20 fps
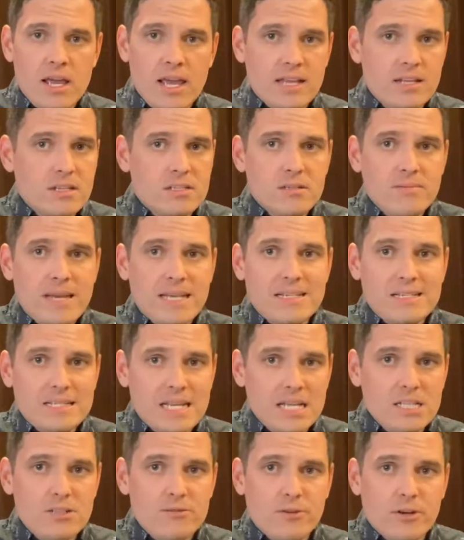it doesn't make
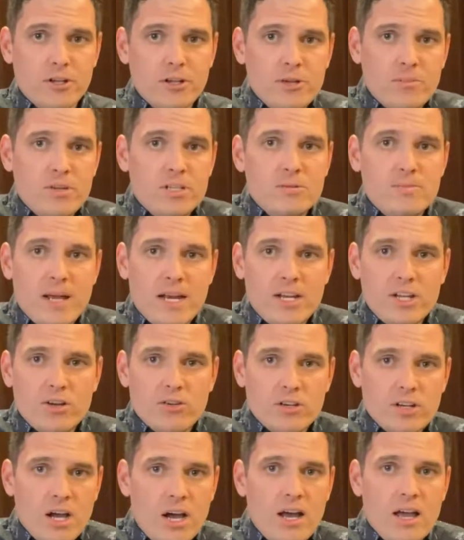sense for you to be spending
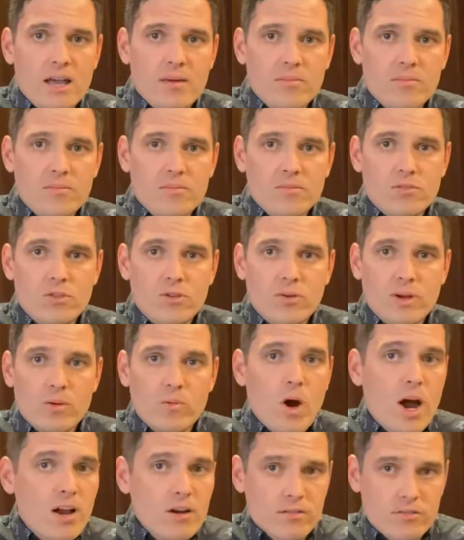your time doing
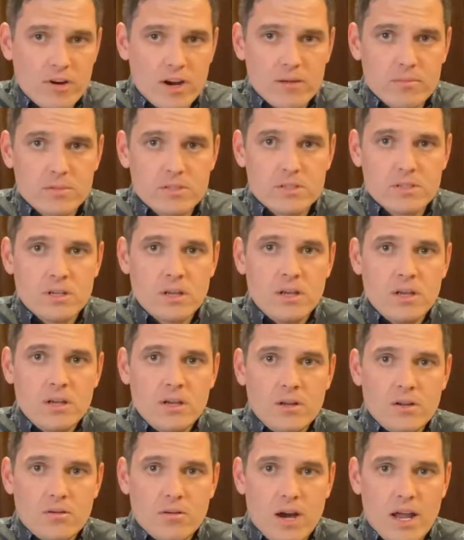wireframes,
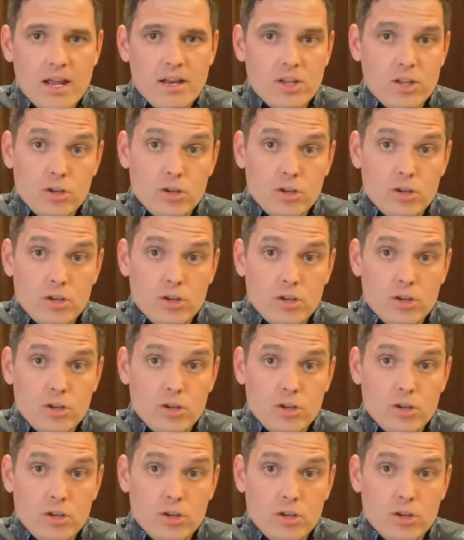right?